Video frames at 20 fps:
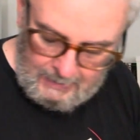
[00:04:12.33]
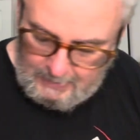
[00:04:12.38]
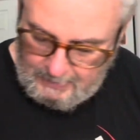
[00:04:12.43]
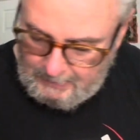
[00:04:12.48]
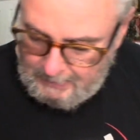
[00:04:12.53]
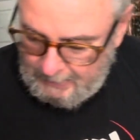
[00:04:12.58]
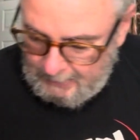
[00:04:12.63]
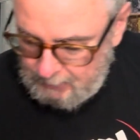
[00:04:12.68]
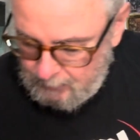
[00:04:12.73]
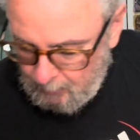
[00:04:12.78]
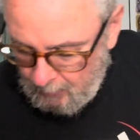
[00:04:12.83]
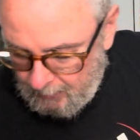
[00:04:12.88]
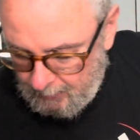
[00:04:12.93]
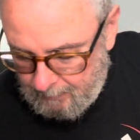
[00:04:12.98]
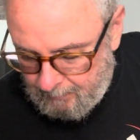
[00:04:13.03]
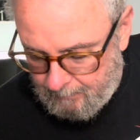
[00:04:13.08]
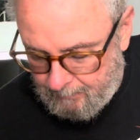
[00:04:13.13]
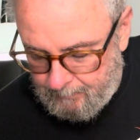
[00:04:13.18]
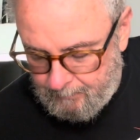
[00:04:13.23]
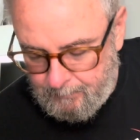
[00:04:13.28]
Next
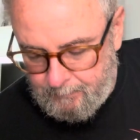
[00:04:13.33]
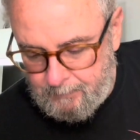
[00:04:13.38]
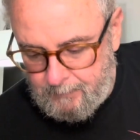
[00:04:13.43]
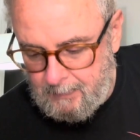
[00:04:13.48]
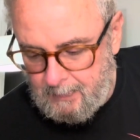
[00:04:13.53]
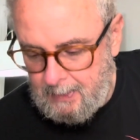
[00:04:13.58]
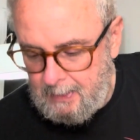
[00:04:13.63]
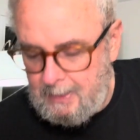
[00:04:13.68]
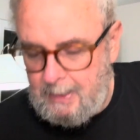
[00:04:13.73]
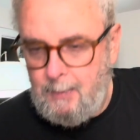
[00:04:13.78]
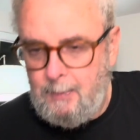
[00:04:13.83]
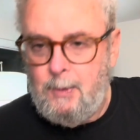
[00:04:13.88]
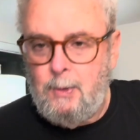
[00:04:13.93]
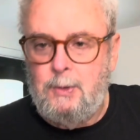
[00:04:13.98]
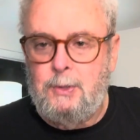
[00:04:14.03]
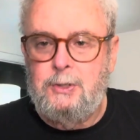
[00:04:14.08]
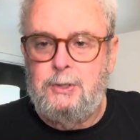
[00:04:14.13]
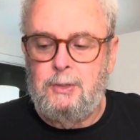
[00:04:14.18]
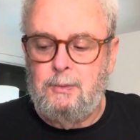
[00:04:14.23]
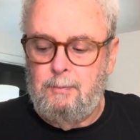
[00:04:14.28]
one, now we're
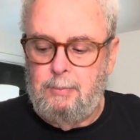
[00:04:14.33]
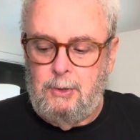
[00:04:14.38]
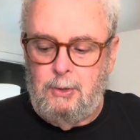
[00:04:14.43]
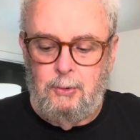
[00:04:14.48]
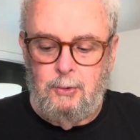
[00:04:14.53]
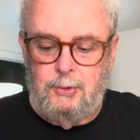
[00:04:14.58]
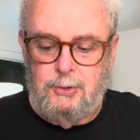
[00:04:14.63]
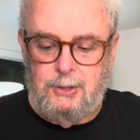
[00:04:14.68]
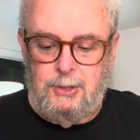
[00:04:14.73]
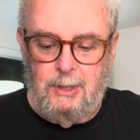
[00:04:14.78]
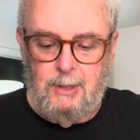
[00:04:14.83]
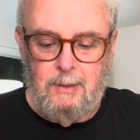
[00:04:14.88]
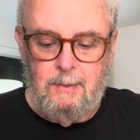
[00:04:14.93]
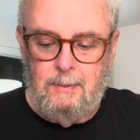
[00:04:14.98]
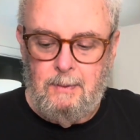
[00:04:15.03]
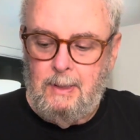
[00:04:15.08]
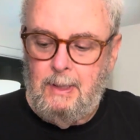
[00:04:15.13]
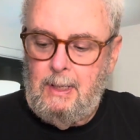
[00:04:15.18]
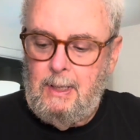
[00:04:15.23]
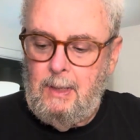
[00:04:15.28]
going to some blues here.
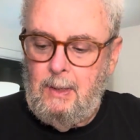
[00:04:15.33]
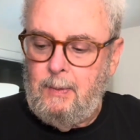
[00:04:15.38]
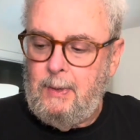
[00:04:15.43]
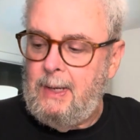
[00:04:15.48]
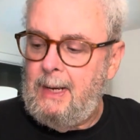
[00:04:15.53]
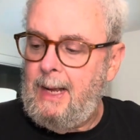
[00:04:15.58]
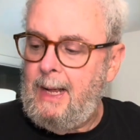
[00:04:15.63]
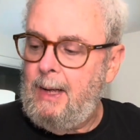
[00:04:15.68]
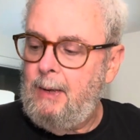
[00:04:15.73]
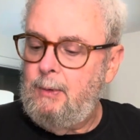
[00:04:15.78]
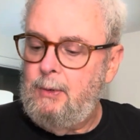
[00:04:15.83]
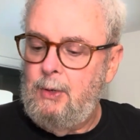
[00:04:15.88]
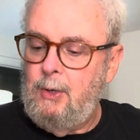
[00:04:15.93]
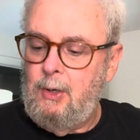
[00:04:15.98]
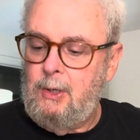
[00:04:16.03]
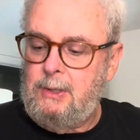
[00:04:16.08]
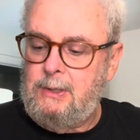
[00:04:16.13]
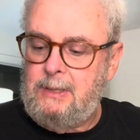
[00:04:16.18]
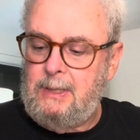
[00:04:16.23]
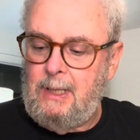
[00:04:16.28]
We got Hound
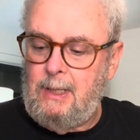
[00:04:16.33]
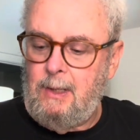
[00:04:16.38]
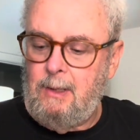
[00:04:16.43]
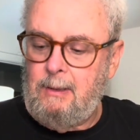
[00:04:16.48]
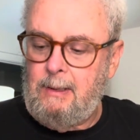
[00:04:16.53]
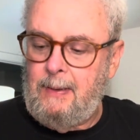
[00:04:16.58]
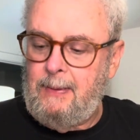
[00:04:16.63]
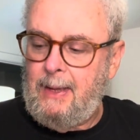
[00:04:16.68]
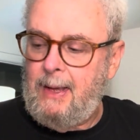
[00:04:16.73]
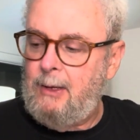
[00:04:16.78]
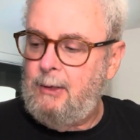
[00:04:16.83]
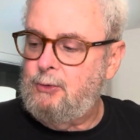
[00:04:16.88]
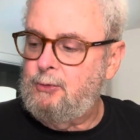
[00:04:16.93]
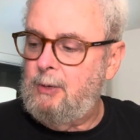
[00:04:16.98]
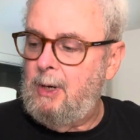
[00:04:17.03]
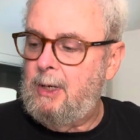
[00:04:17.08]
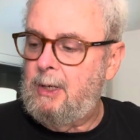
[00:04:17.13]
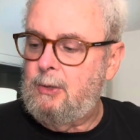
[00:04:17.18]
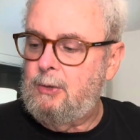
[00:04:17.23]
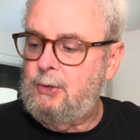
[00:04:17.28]
Dog Taylor and the House
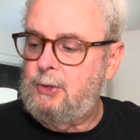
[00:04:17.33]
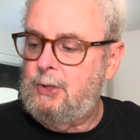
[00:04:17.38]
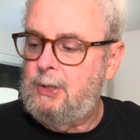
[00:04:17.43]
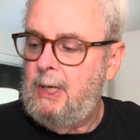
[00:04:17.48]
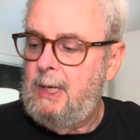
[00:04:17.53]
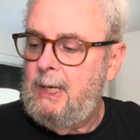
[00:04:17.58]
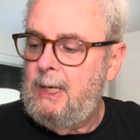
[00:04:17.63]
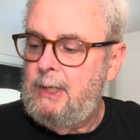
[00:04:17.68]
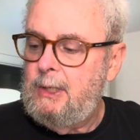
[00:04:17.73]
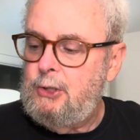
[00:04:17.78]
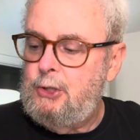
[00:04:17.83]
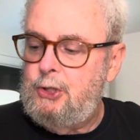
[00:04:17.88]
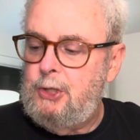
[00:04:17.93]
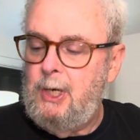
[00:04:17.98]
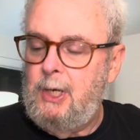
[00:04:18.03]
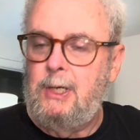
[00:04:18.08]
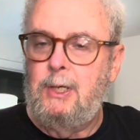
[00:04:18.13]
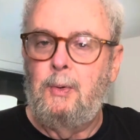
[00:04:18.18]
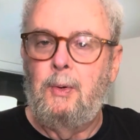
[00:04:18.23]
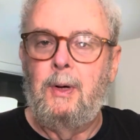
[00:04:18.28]
Rockers,
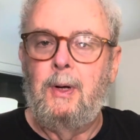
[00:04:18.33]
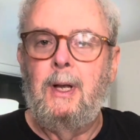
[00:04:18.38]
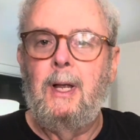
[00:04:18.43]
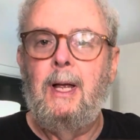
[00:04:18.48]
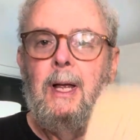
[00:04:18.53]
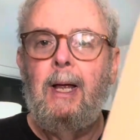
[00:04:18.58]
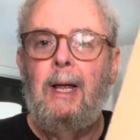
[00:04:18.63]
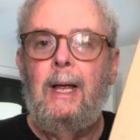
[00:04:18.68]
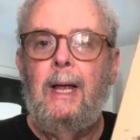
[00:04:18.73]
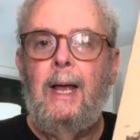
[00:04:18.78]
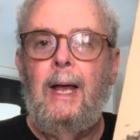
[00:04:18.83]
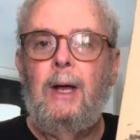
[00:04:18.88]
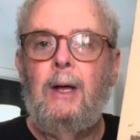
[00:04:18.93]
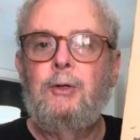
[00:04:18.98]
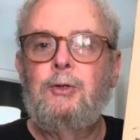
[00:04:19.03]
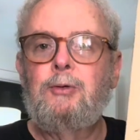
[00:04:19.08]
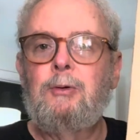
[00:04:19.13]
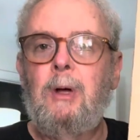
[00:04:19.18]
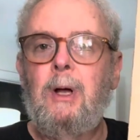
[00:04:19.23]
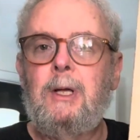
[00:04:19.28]
genuine
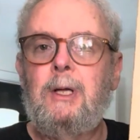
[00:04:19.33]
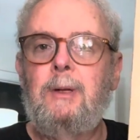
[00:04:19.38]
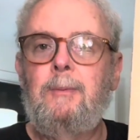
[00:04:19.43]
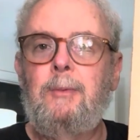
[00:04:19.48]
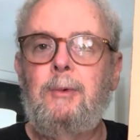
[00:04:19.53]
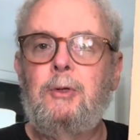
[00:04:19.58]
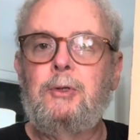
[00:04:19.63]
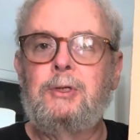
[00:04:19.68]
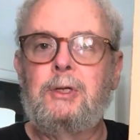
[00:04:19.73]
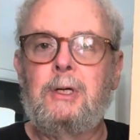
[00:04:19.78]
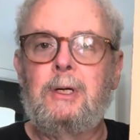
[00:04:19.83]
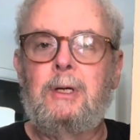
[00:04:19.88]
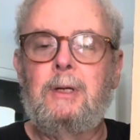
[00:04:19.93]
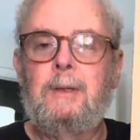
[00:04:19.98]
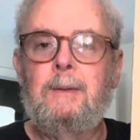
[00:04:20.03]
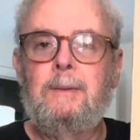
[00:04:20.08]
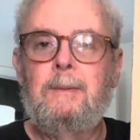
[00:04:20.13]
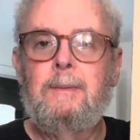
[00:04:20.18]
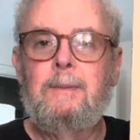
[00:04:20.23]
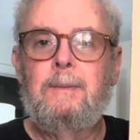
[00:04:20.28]
house rockin' music.
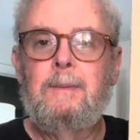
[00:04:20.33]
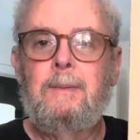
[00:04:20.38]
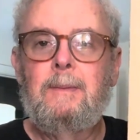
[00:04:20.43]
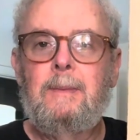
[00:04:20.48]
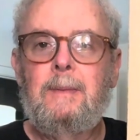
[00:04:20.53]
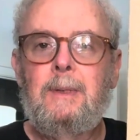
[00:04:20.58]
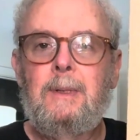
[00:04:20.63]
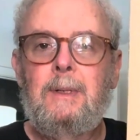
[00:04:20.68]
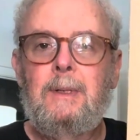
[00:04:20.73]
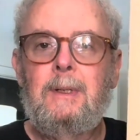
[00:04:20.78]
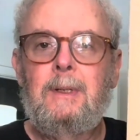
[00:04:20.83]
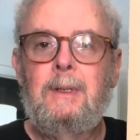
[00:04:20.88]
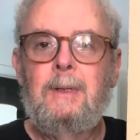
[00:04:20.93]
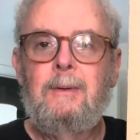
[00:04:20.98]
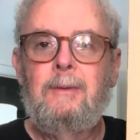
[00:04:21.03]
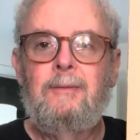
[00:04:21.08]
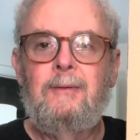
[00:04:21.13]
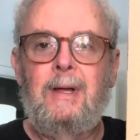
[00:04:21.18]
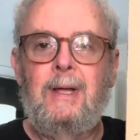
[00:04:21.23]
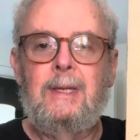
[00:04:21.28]

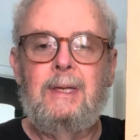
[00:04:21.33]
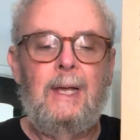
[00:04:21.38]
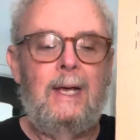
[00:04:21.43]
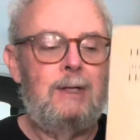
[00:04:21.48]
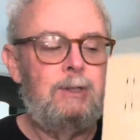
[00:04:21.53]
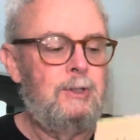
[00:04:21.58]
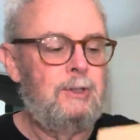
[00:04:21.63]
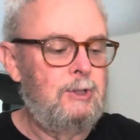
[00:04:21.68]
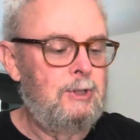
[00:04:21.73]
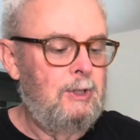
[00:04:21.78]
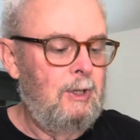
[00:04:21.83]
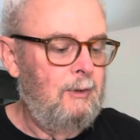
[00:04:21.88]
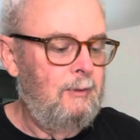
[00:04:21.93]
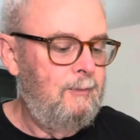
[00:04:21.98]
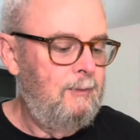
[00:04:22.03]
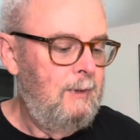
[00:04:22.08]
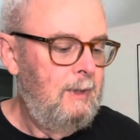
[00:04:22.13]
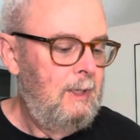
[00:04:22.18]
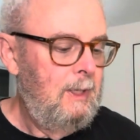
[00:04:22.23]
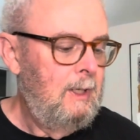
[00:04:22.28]
Fantastic
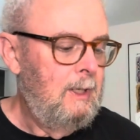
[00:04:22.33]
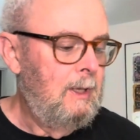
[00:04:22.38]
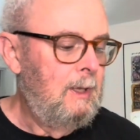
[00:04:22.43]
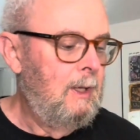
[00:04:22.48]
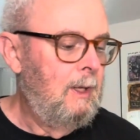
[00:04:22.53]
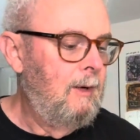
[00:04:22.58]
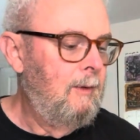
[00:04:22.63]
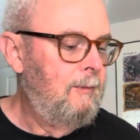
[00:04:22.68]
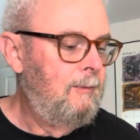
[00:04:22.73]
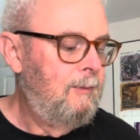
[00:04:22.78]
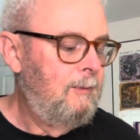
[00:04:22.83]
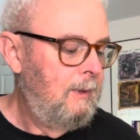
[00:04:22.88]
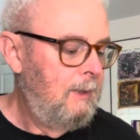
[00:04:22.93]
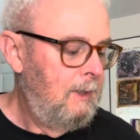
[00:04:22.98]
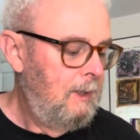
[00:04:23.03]
stuff. Love